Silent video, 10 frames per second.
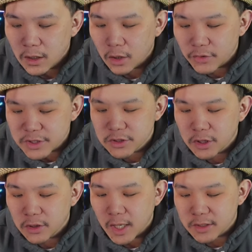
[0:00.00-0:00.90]

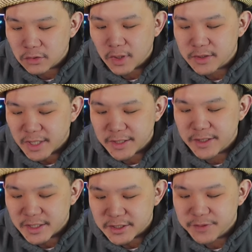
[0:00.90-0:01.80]
Original Undercrown 10
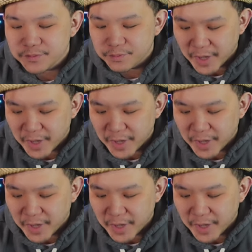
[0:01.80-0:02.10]
is